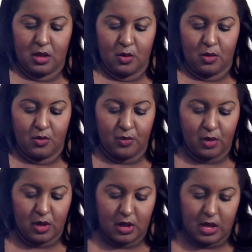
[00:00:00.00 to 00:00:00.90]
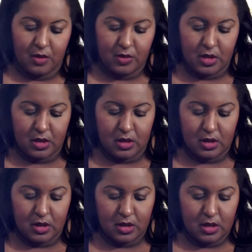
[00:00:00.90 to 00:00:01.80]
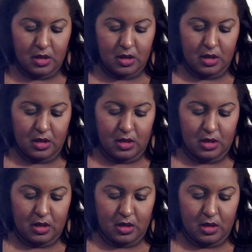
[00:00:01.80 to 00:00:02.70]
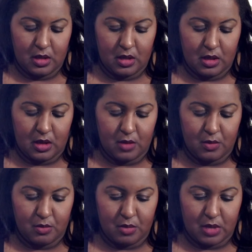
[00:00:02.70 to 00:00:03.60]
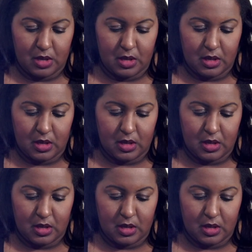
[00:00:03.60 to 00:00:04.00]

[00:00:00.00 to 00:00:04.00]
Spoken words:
Going for 11. I will make